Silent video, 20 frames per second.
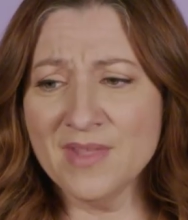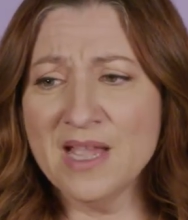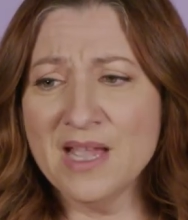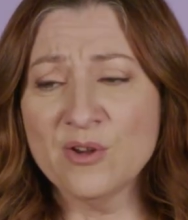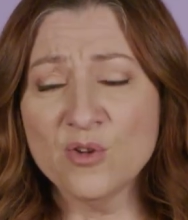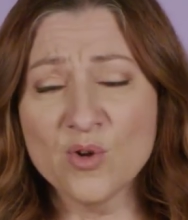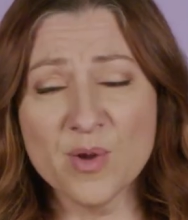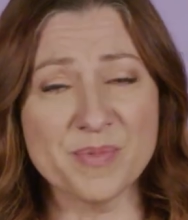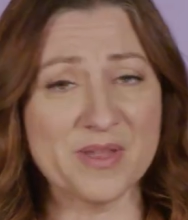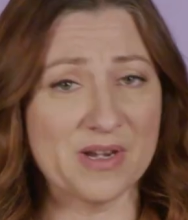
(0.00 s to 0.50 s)
I
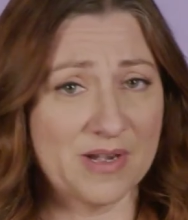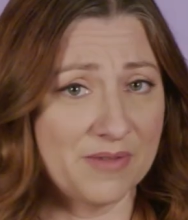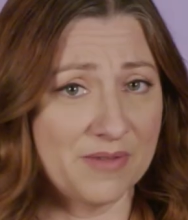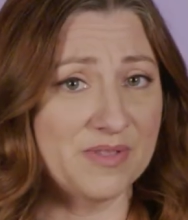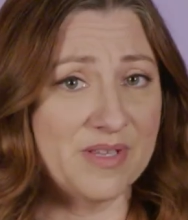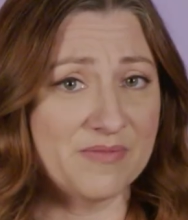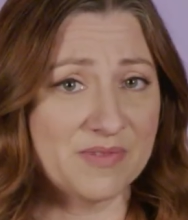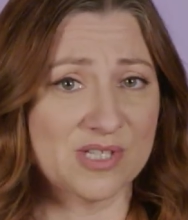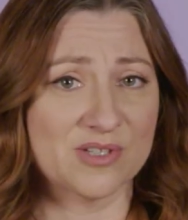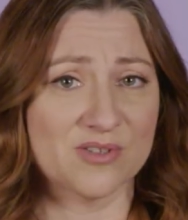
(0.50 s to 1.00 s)
grew up there and
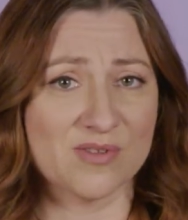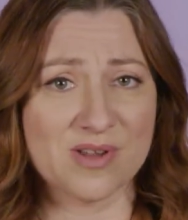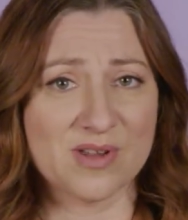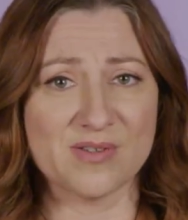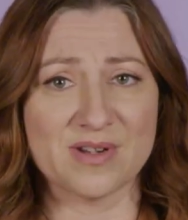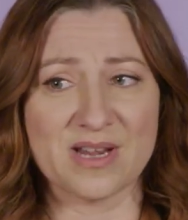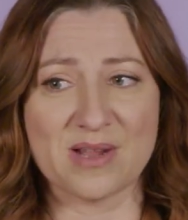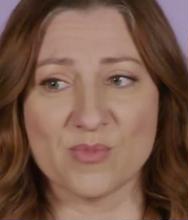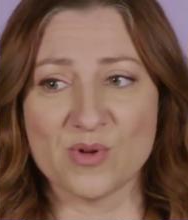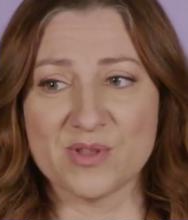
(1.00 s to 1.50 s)
I've lived in
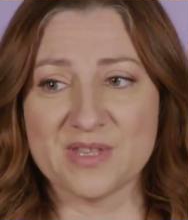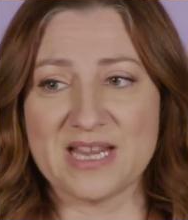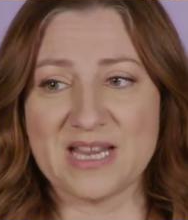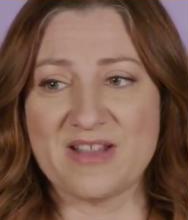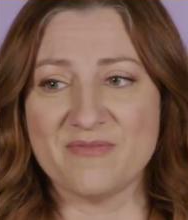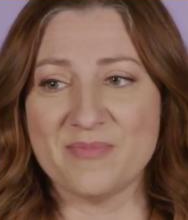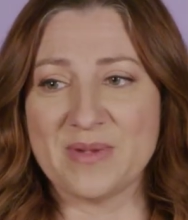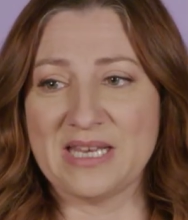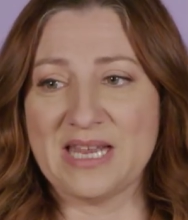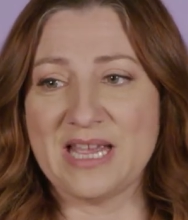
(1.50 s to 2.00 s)
Toronto now more than
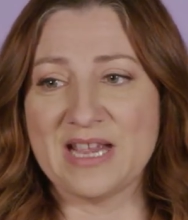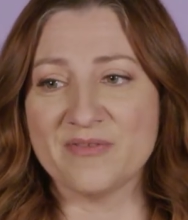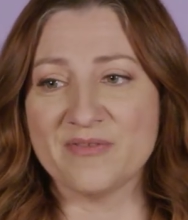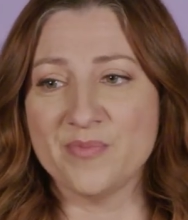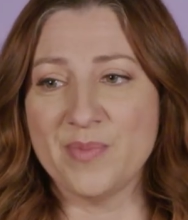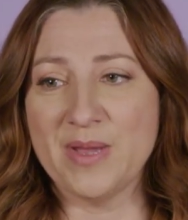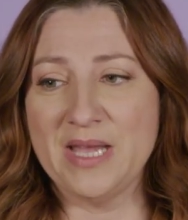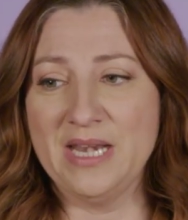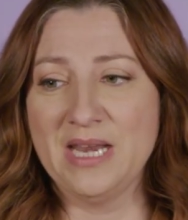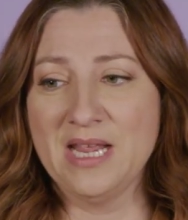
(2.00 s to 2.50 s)
half my
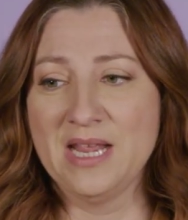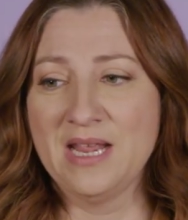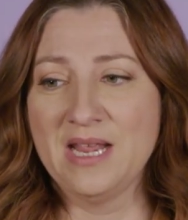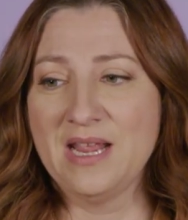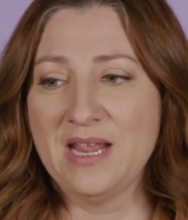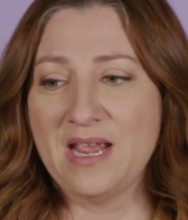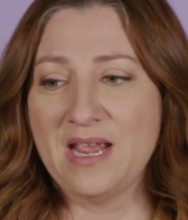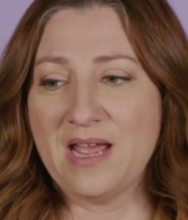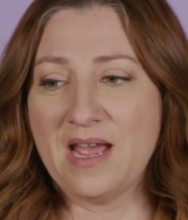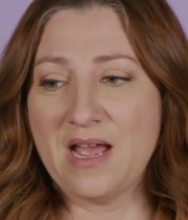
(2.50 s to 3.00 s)
life, but
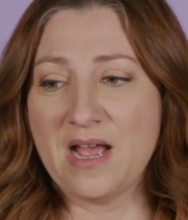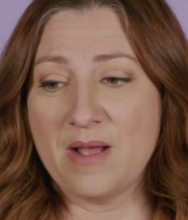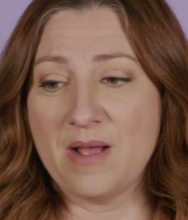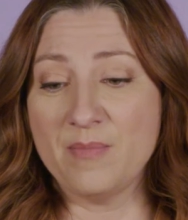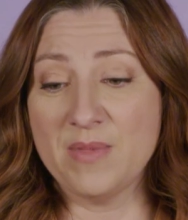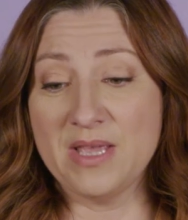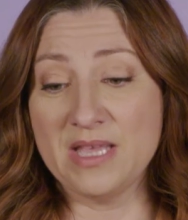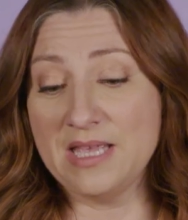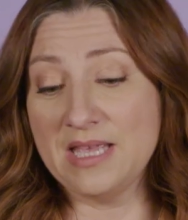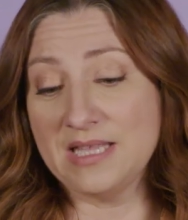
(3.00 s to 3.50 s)

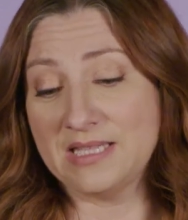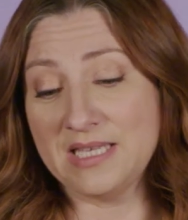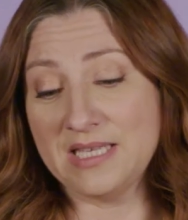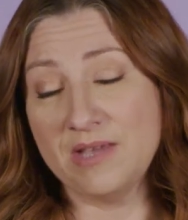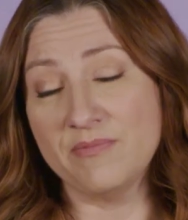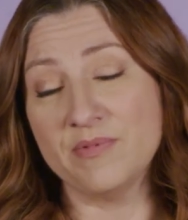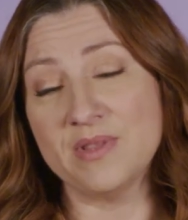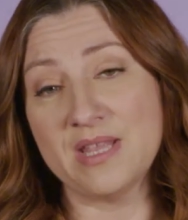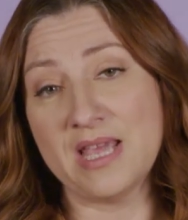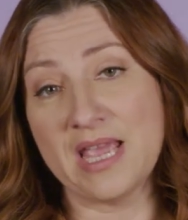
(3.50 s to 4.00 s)
um, it, it's
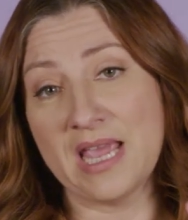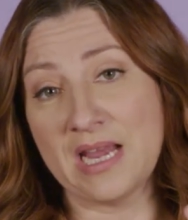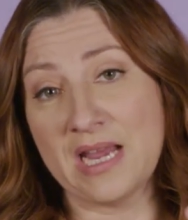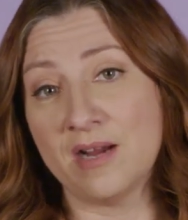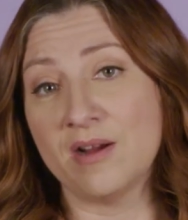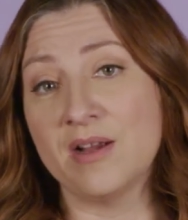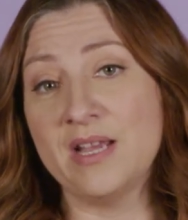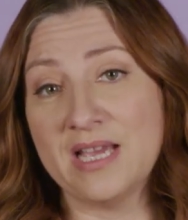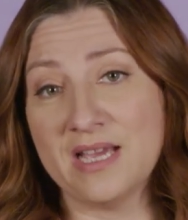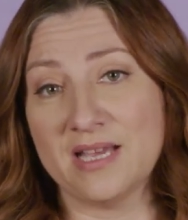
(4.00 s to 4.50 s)
even the
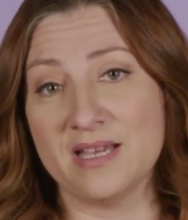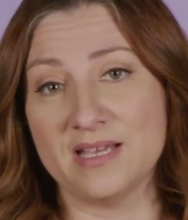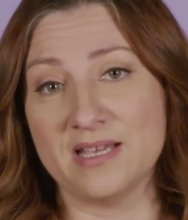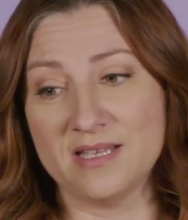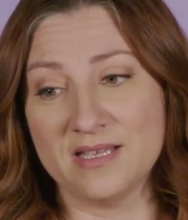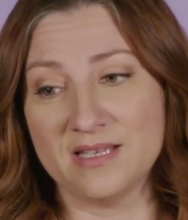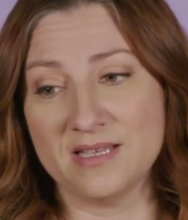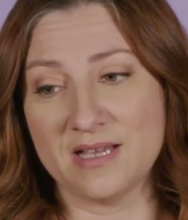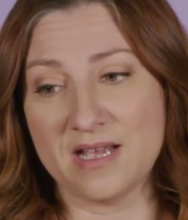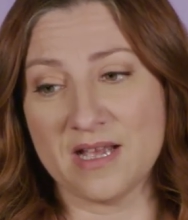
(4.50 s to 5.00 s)

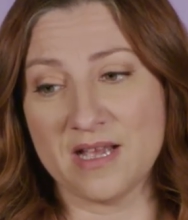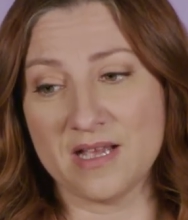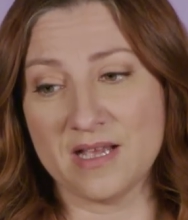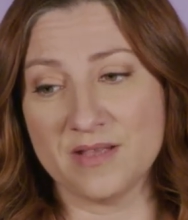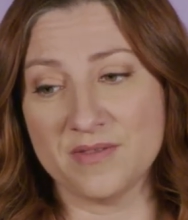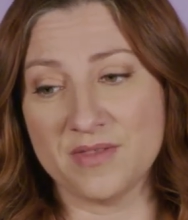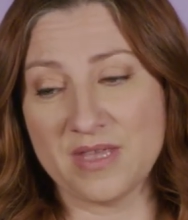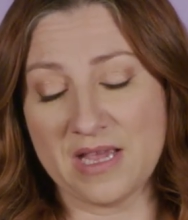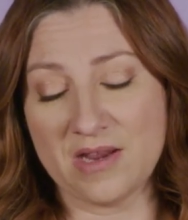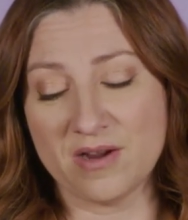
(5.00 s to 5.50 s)
area,
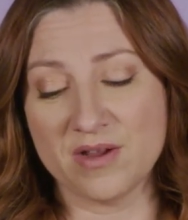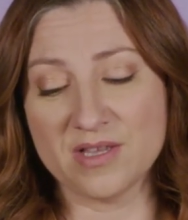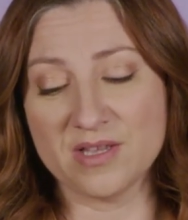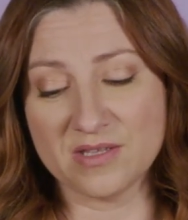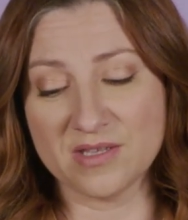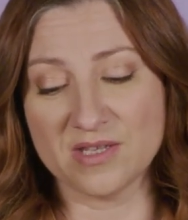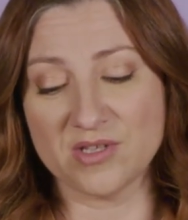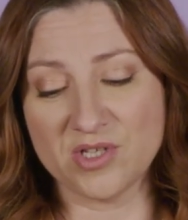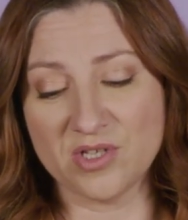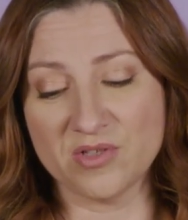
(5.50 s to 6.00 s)
uh, the
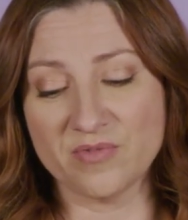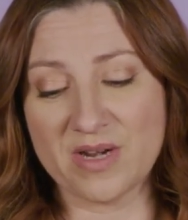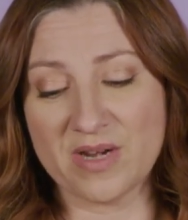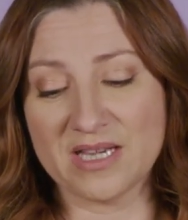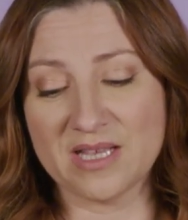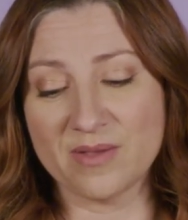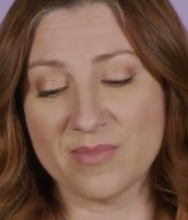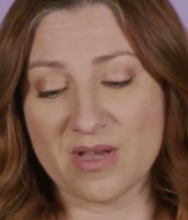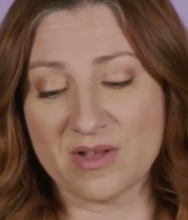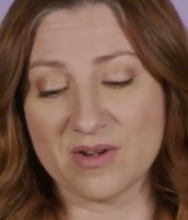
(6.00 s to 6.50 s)
areas that she's
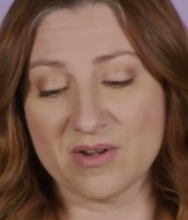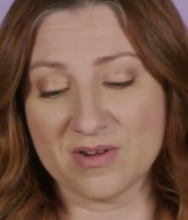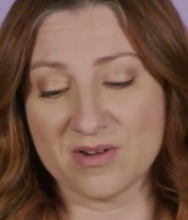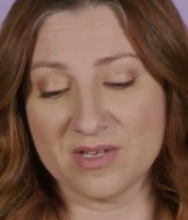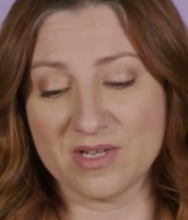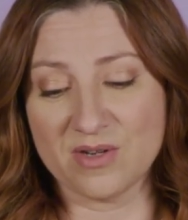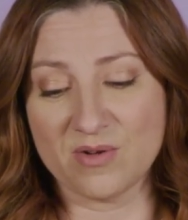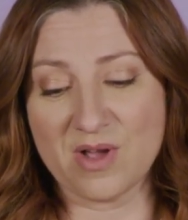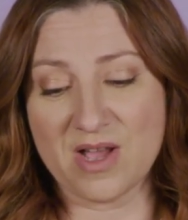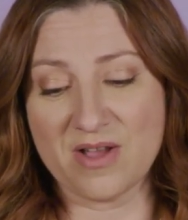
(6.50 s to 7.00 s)
writing about are,
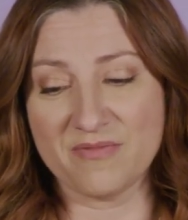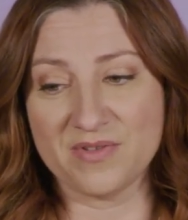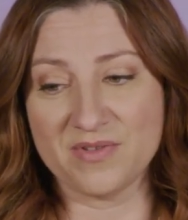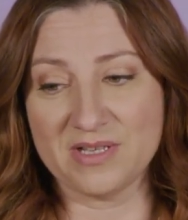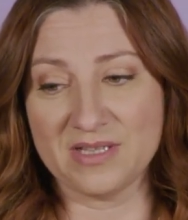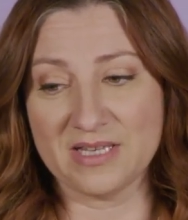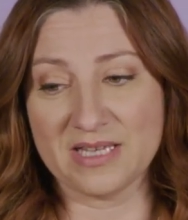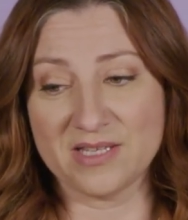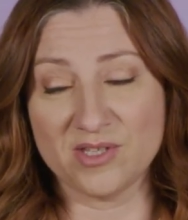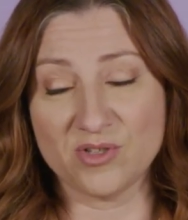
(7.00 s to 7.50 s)
you know,
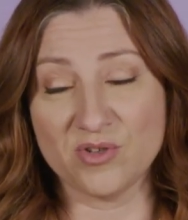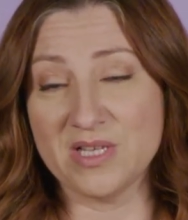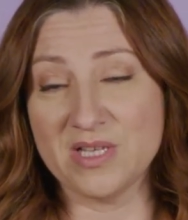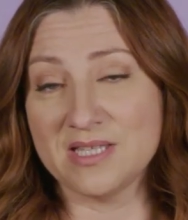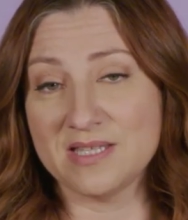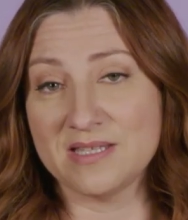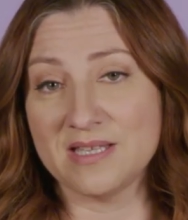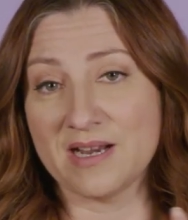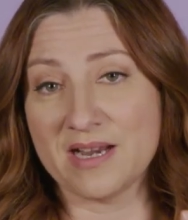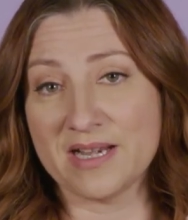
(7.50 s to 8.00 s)
often like
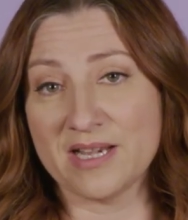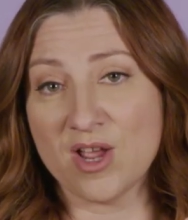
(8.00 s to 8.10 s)
streets that I